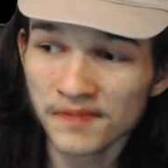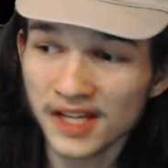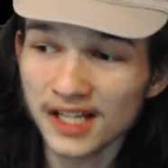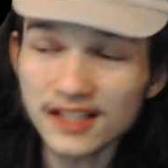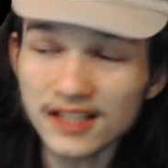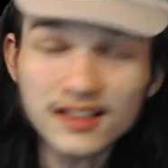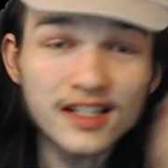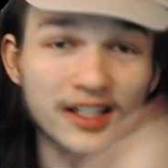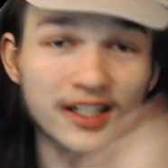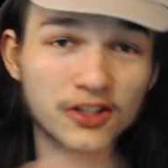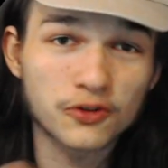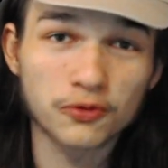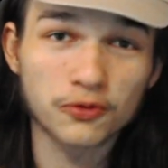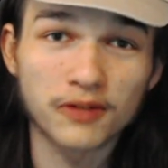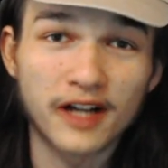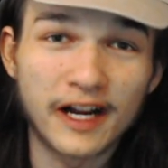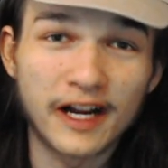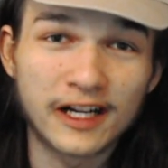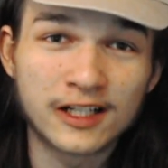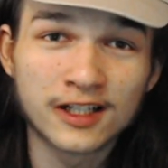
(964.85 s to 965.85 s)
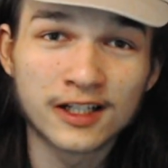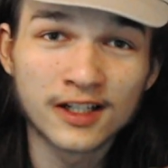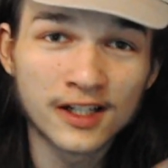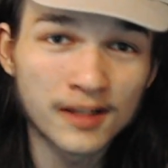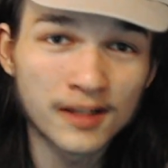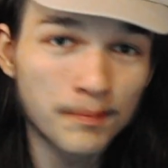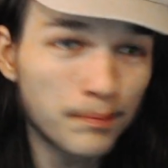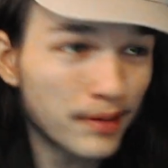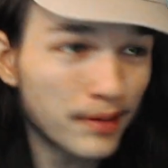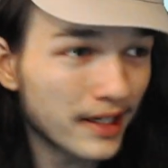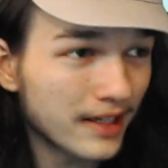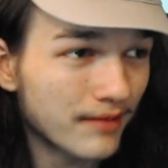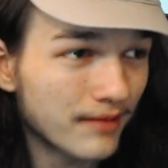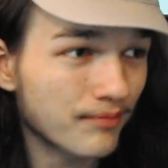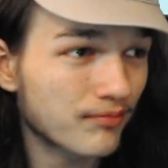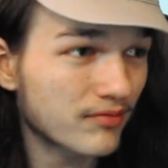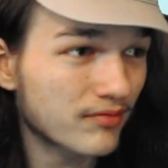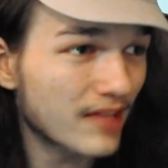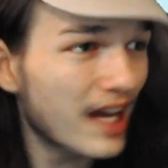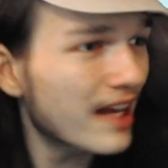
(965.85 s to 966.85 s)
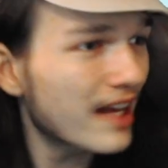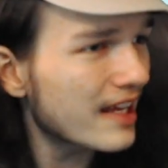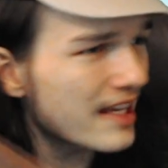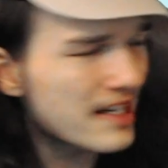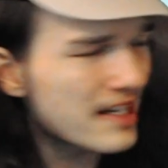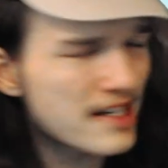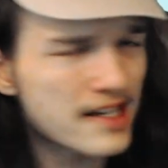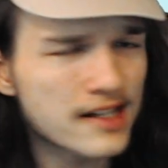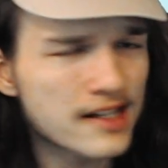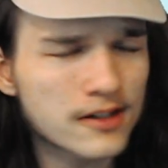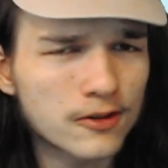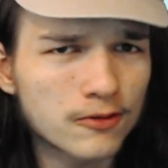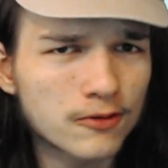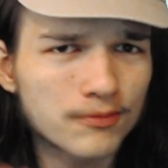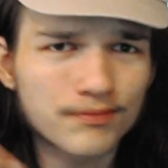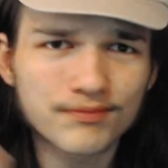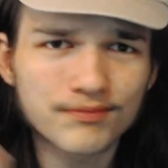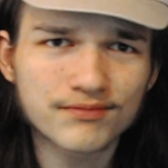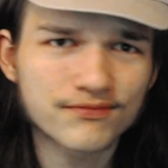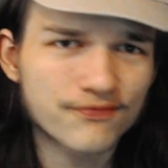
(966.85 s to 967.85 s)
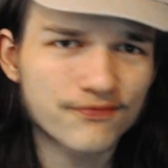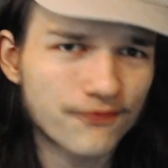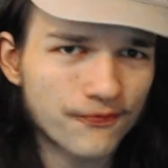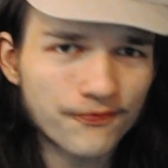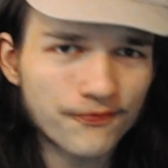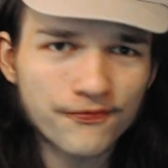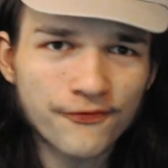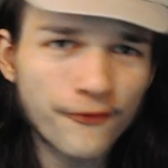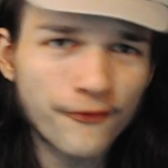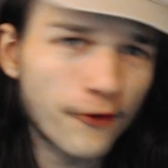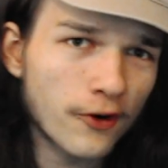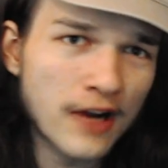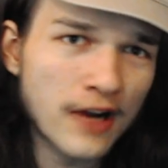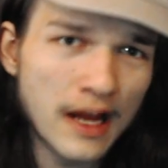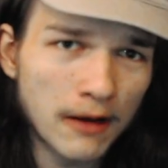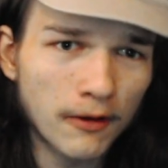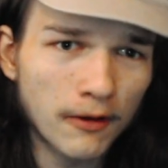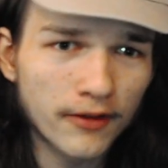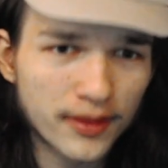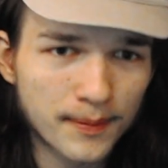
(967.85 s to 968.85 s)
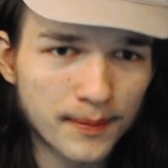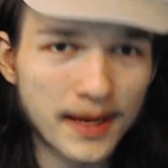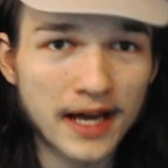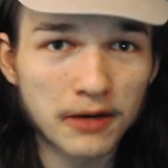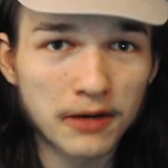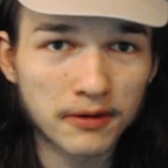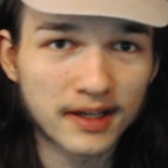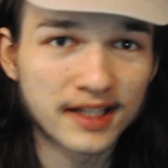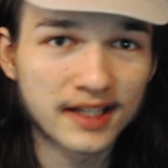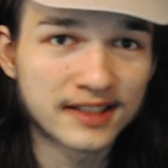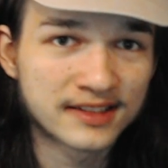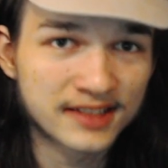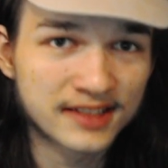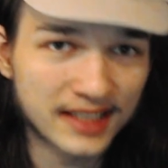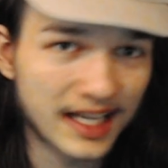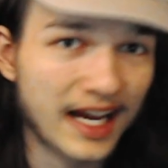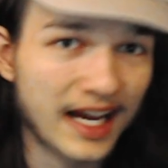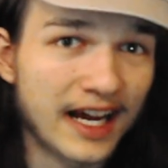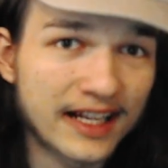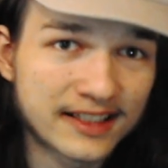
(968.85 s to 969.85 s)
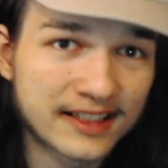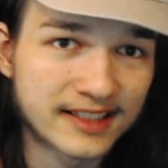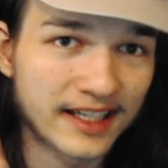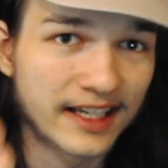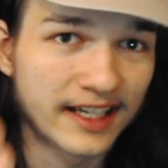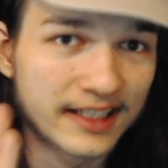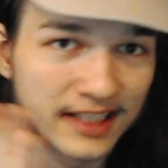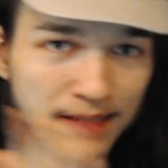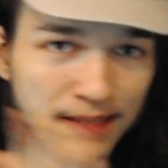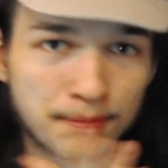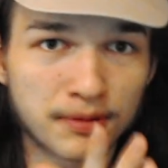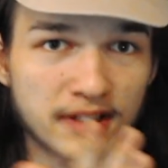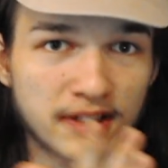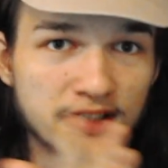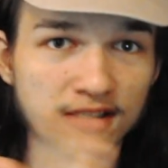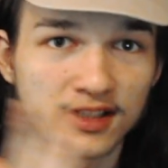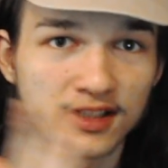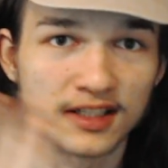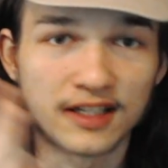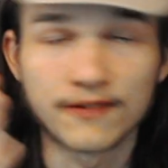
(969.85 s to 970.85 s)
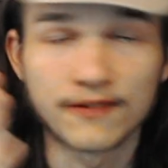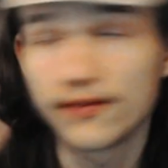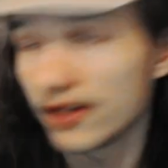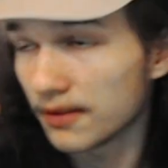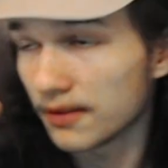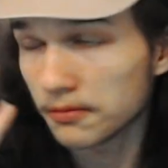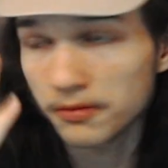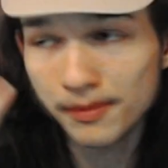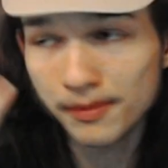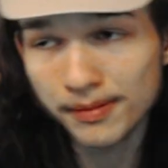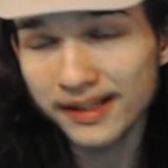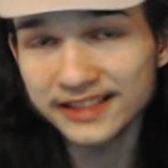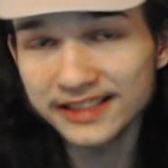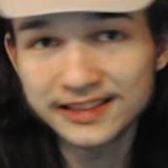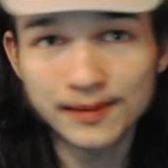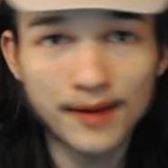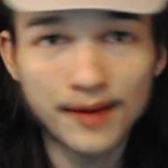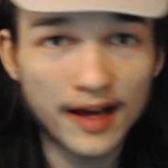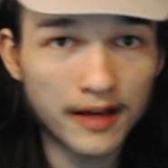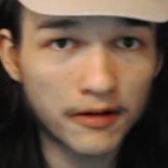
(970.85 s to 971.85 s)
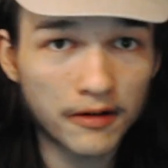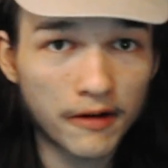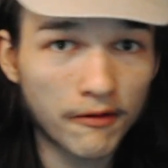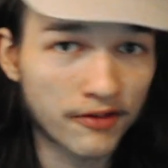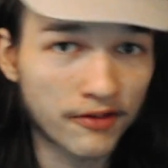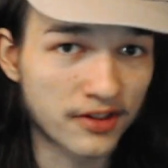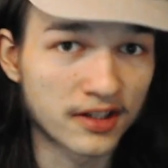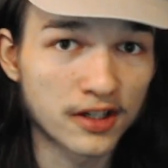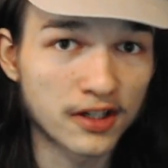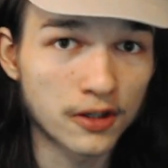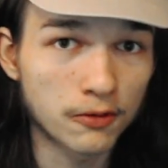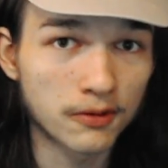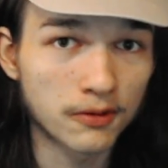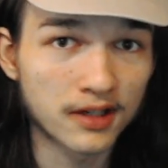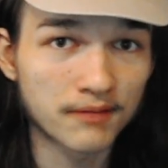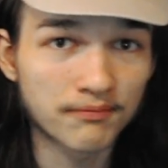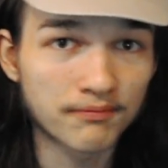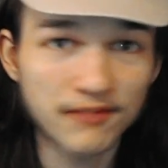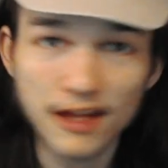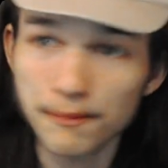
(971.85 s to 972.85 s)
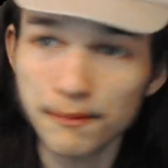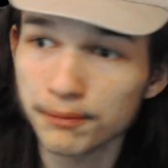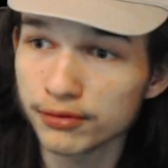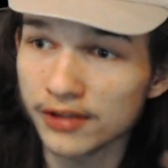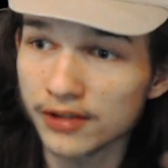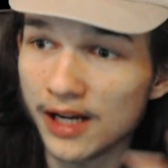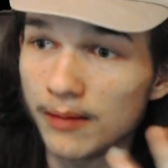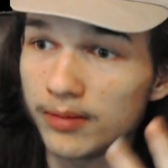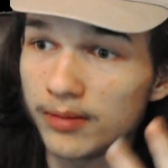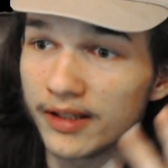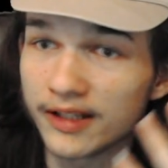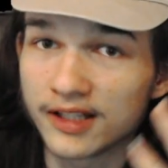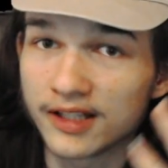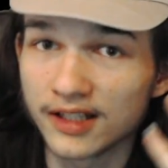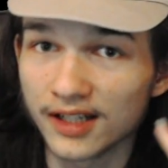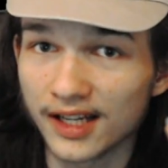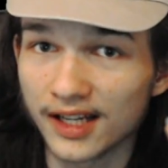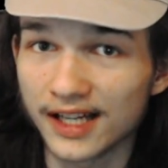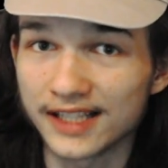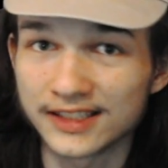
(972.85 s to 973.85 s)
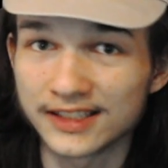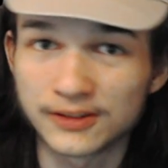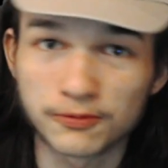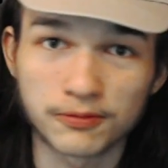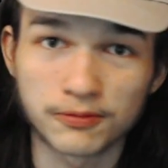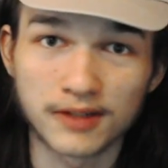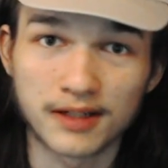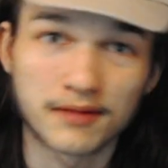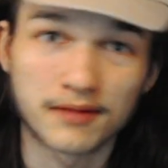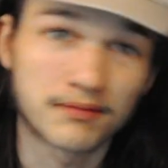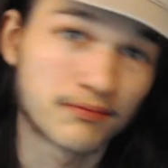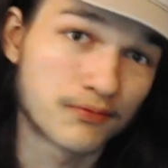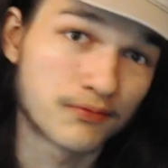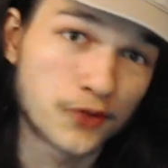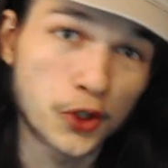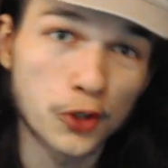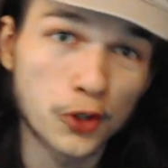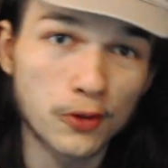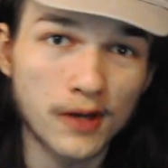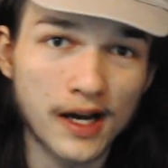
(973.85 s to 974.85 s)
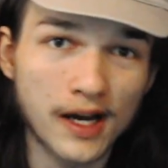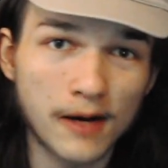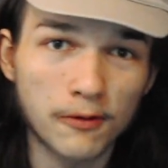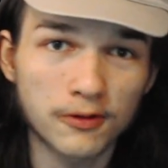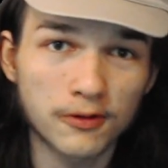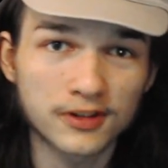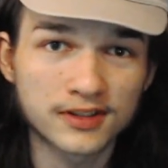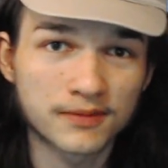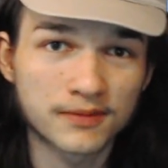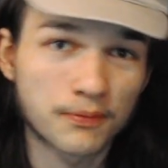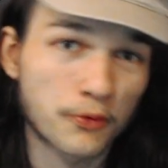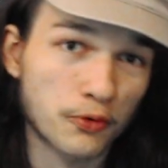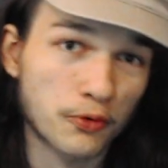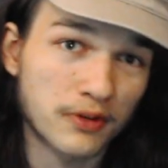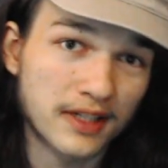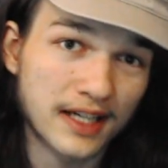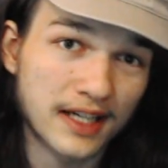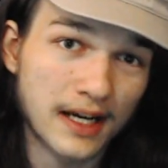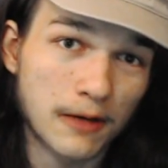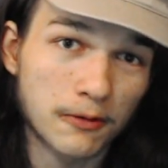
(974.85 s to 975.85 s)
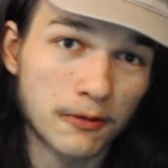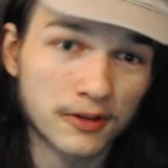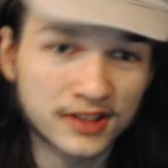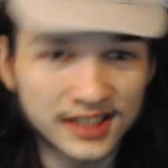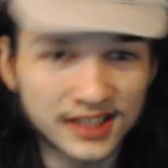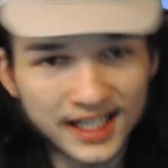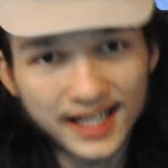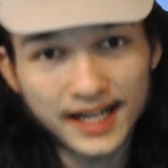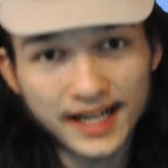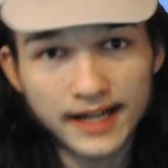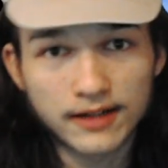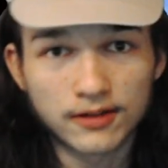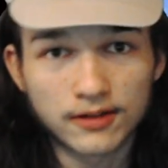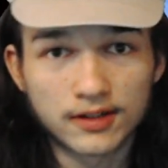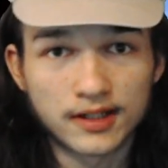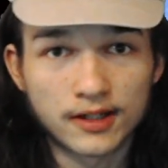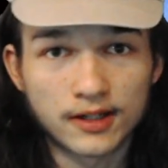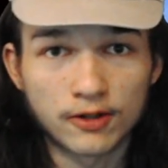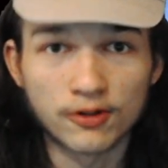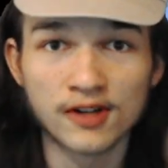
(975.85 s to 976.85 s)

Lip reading: Not great, but, you know, for how old the battery is, I'd say it did pretty good. If you replace the battery with a new one, it probably could last, what, 2 hours? 3 hours? I don't know.